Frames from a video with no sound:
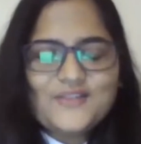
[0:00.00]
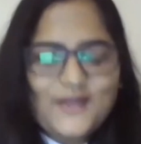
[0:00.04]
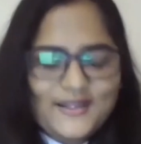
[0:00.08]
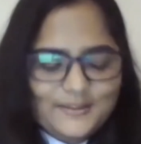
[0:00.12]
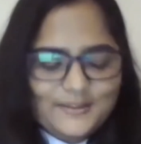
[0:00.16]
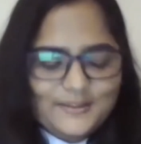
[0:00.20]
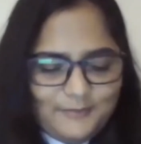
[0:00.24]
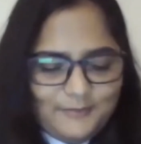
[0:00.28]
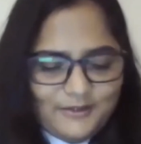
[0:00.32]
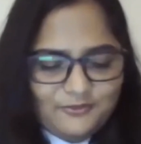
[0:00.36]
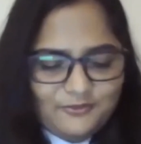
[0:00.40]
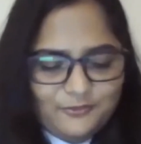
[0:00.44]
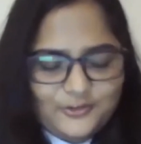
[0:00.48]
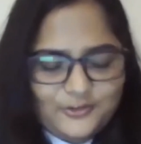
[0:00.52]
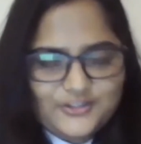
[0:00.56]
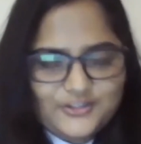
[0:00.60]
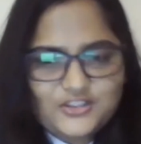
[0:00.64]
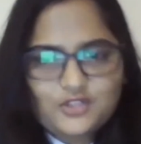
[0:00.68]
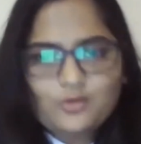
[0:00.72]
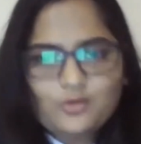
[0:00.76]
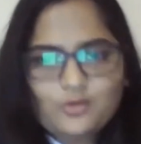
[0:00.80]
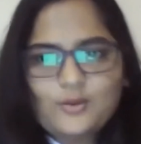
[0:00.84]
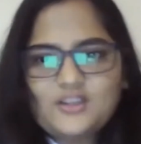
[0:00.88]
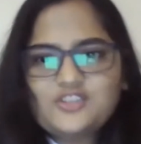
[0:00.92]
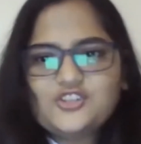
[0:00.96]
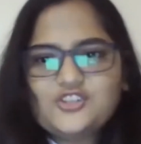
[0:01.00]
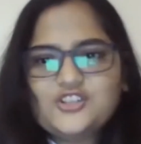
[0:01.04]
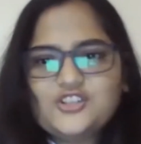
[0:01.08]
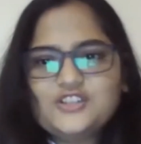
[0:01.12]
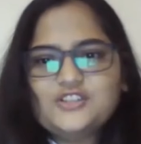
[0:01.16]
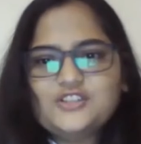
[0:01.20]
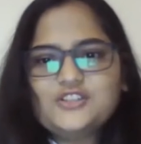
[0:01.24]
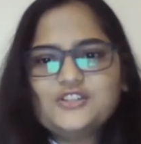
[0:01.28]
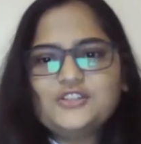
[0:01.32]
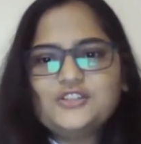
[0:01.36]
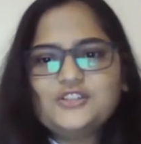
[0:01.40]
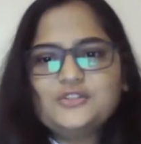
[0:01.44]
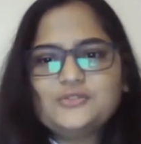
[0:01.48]
Adam, my first question
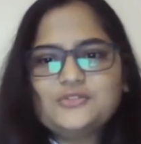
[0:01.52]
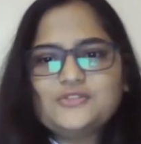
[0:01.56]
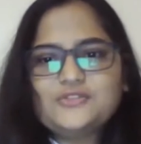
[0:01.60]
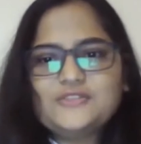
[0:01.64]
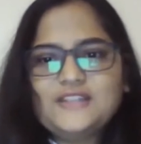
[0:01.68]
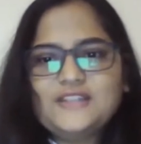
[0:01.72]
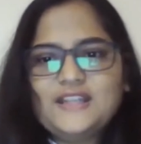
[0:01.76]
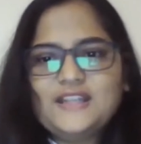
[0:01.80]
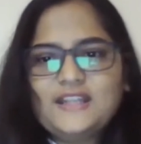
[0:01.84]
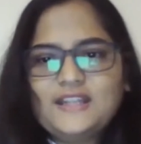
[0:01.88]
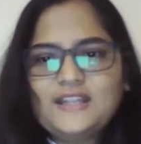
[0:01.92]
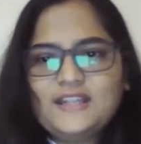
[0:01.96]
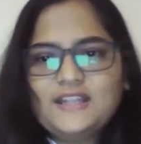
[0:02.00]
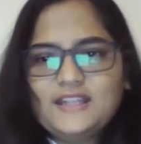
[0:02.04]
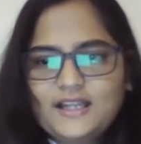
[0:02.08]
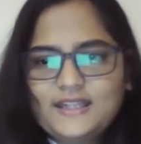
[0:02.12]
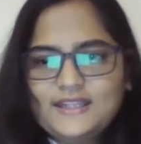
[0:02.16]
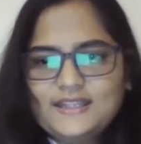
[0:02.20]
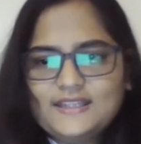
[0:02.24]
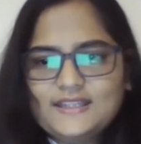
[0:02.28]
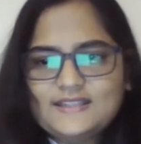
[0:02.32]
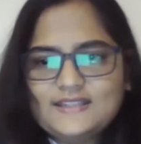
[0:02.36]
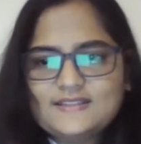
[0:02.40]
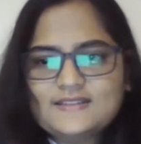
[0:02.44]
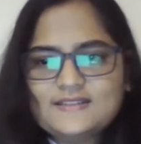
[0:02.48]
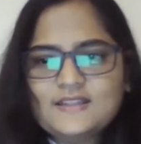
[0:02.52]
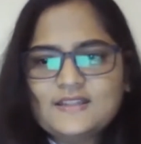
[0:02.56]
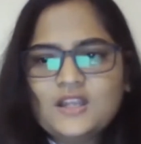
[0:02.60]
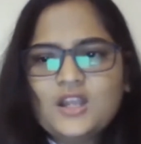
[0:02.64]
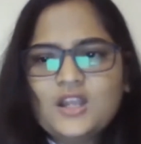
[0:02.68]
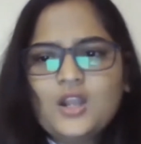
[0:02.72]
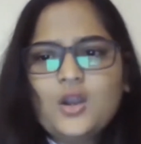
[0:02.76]
to you today is,